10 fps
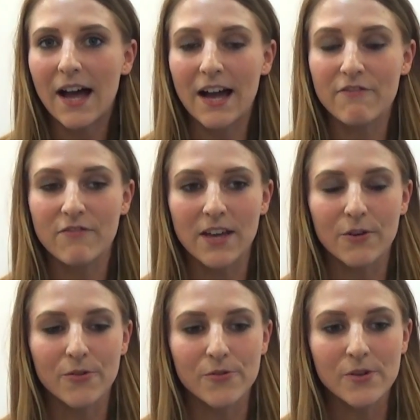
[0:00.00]
I
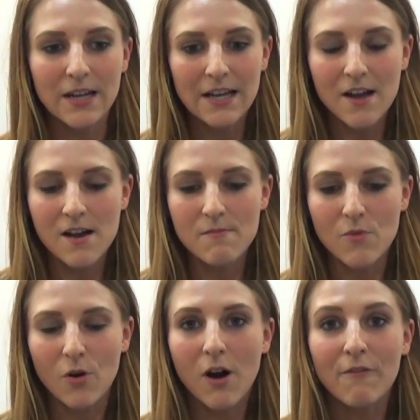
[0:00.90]
feel
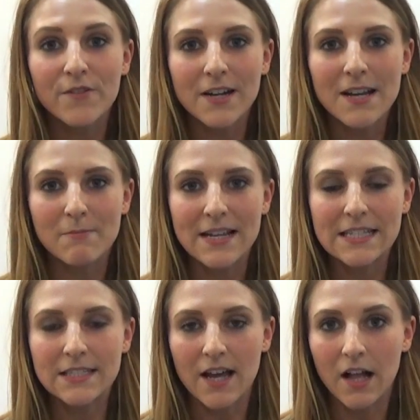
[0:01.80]
more confident in
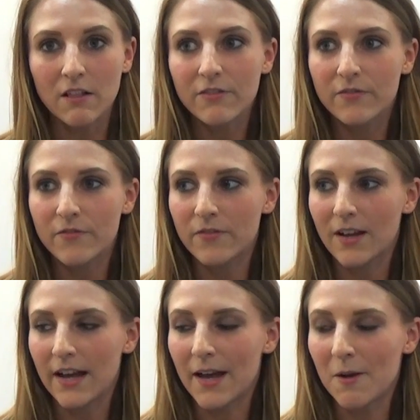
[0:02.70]
myself.
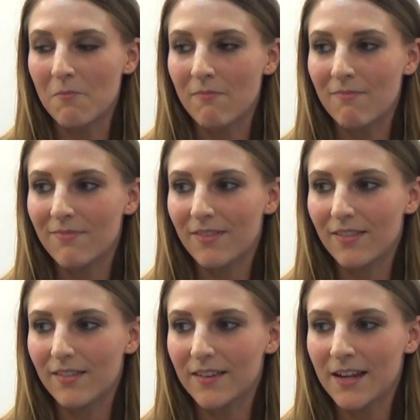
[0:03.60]

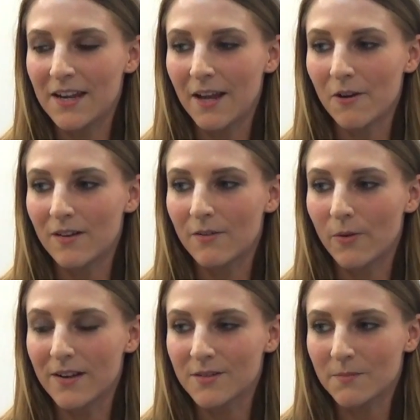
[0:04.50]
You know,
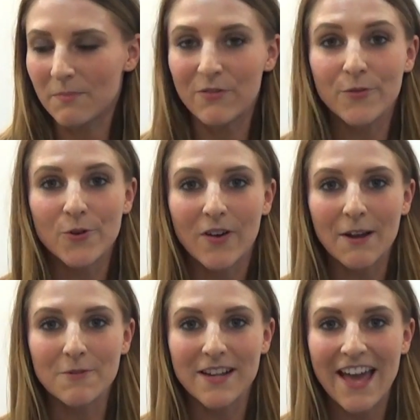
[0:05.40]
whereas before
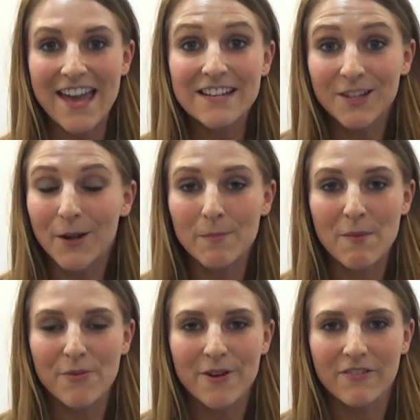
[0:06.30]
I would hate to look at
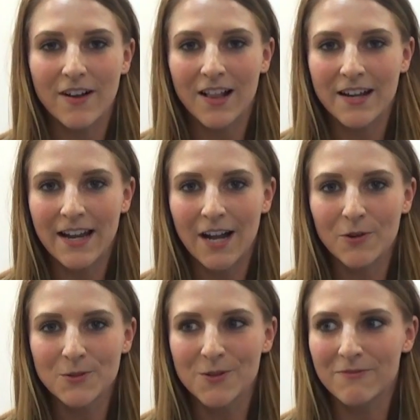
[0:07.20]
my profile, I
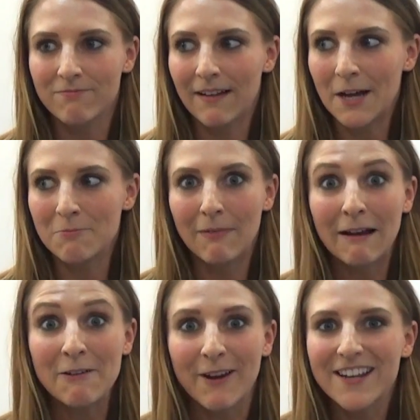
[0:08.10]
now sort of
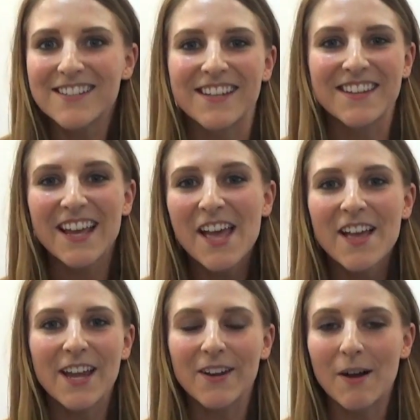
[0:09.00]
admire it. And,
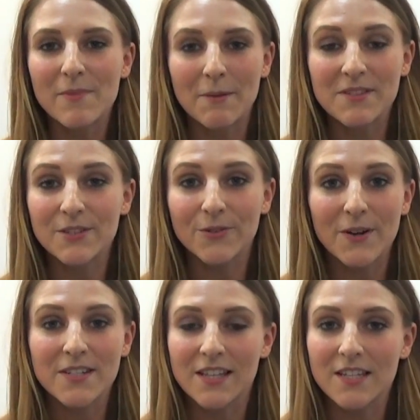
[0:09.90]
you know, I'm still
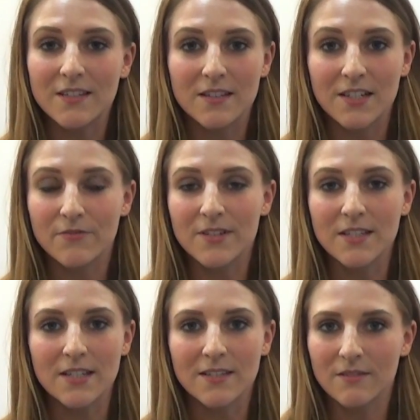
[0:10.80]
noticing the
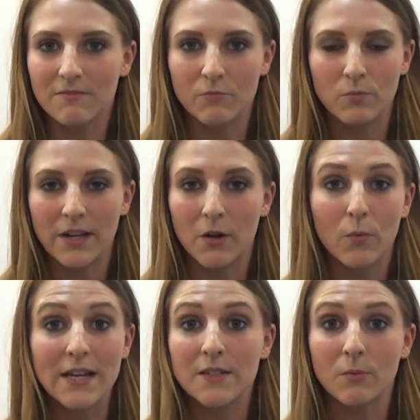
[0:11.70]
differences, you know,
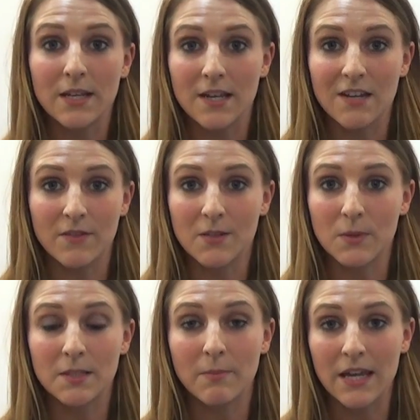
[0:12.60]
week to week, even as
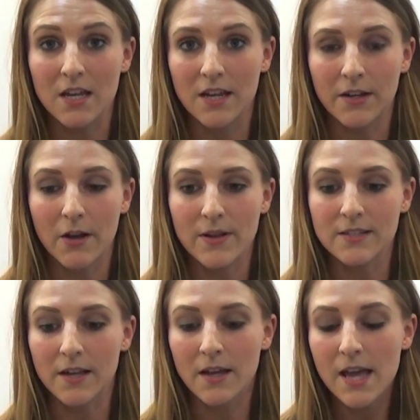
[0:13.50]
we speak. You know,
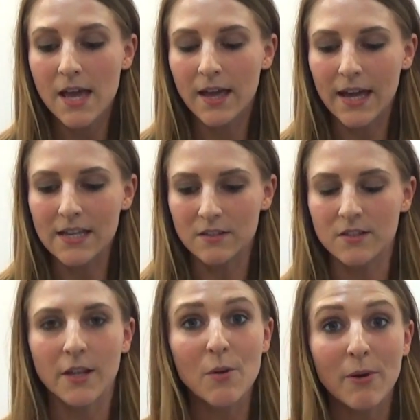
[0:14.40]
it's a
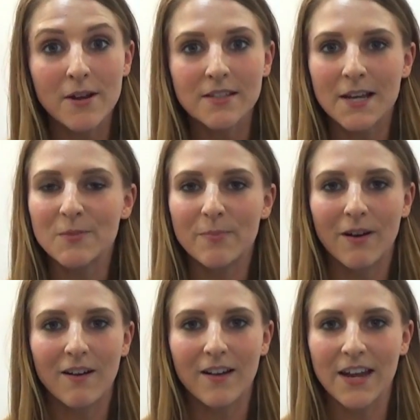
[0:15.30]
slow process,
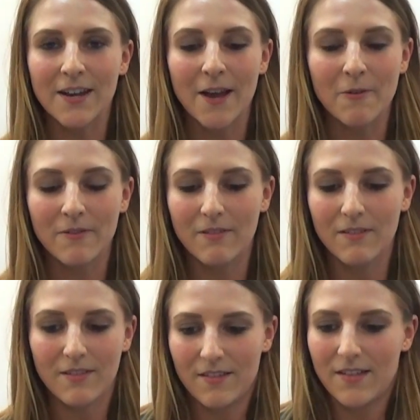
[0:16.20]
but, you know,
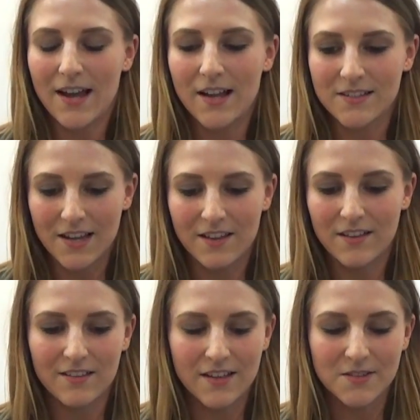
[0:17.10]
as
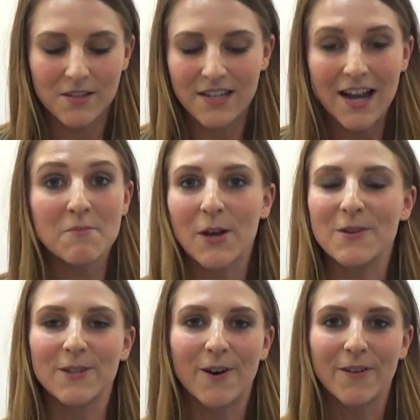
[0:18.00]
the time
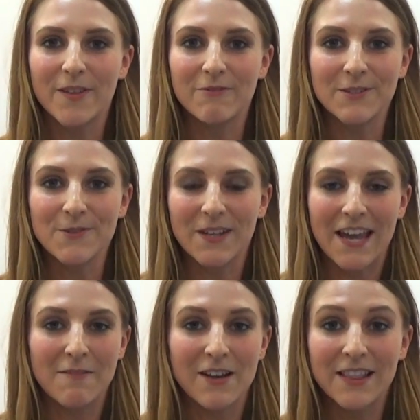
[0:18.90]
goes on, the results are
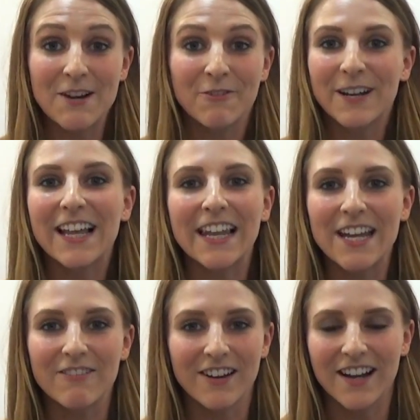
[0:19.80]
getting clearer and
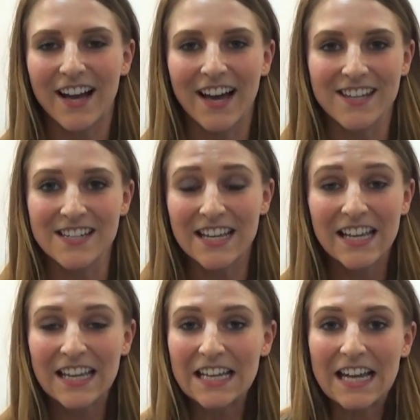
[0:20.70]
clearer, and
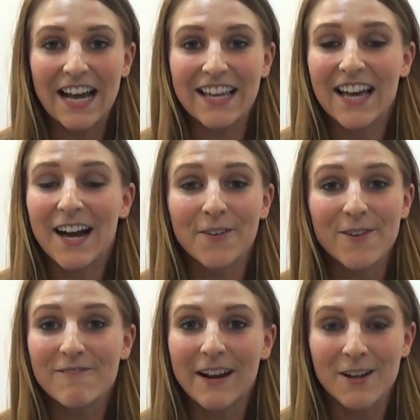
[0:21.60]
I
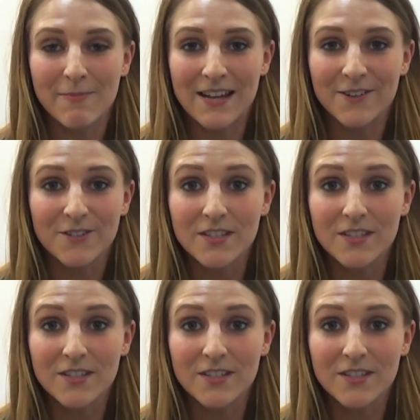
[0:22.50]
cannot recommend Dr.